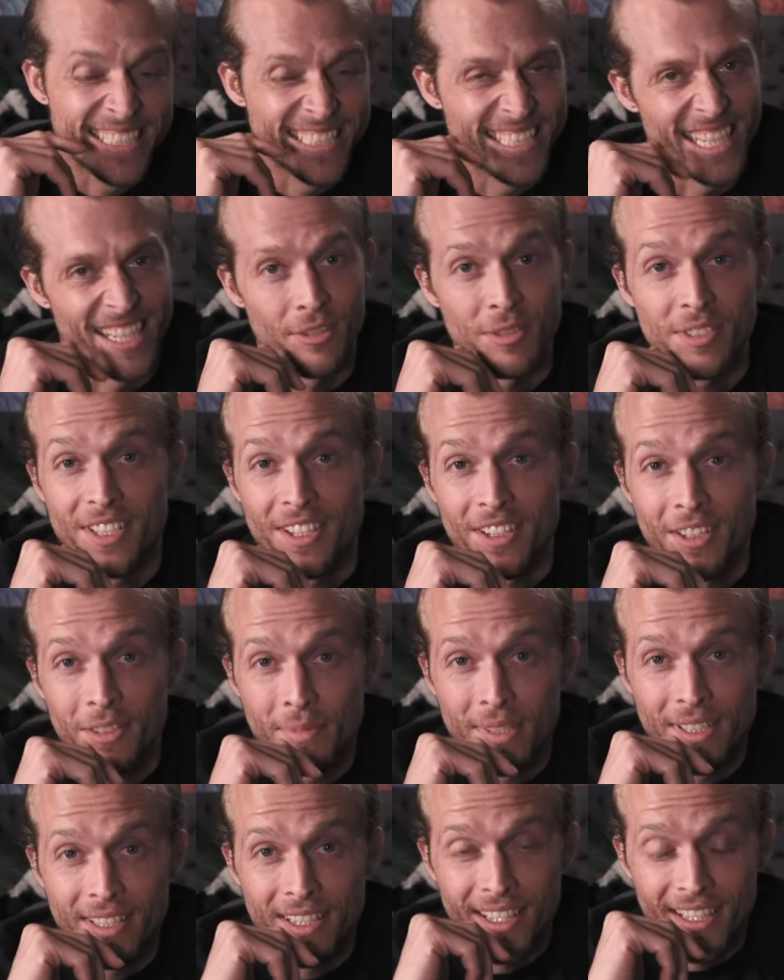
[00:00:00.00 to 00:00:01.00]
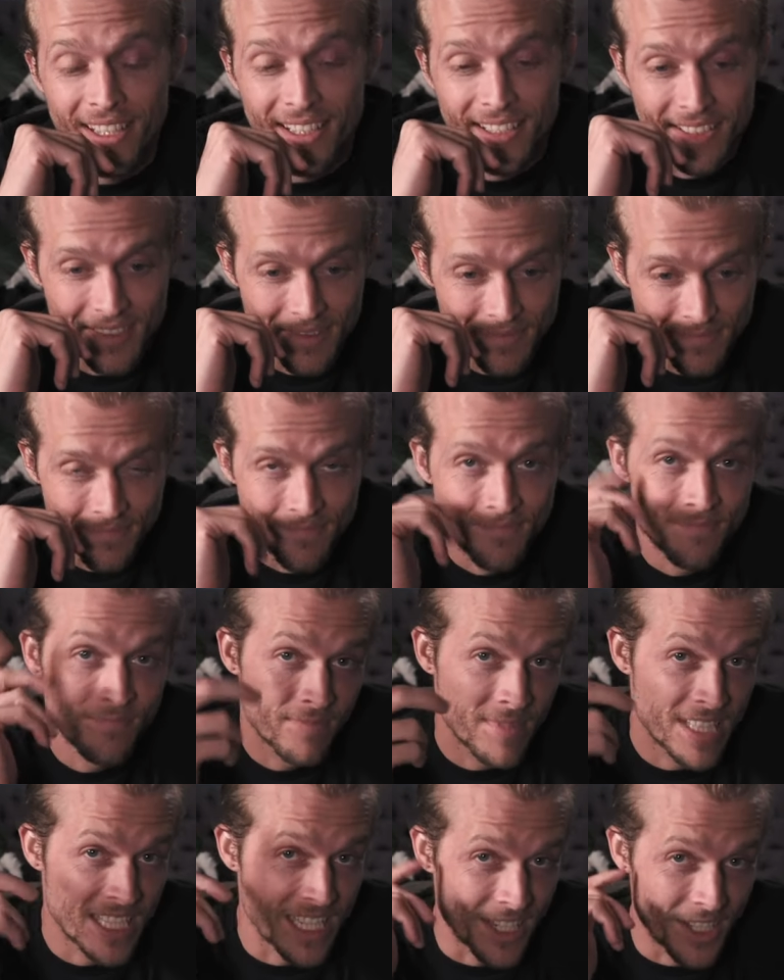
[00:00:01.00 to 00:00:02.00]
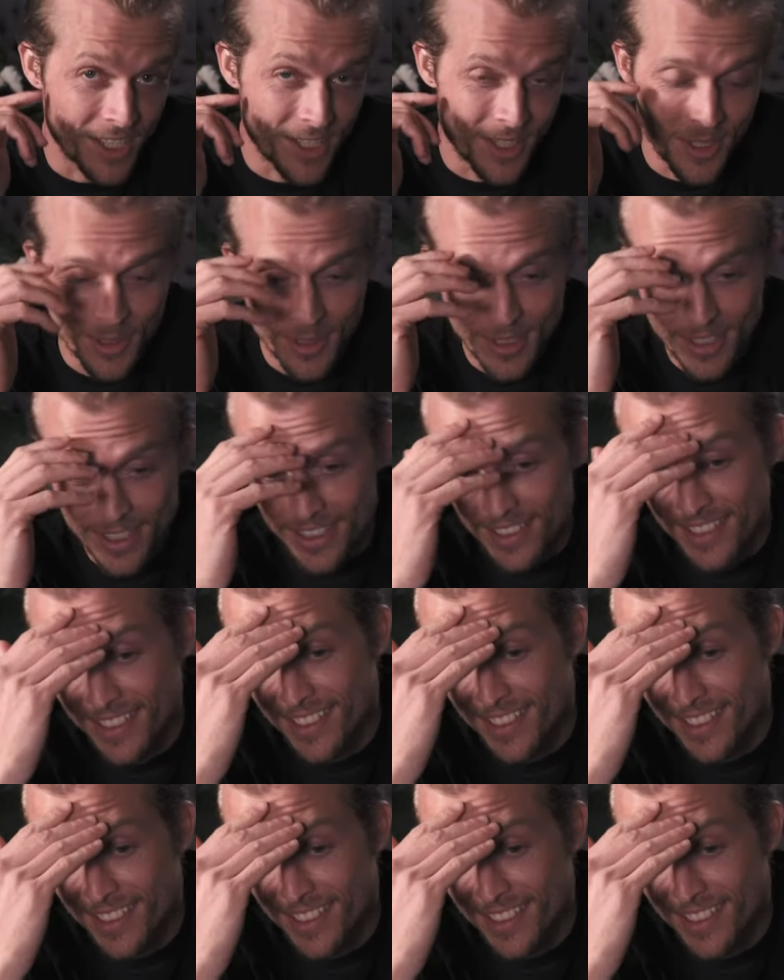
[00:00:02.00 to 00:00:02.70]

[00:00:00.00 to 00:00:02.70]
Yeah, we'll talk about that. Let's get into it.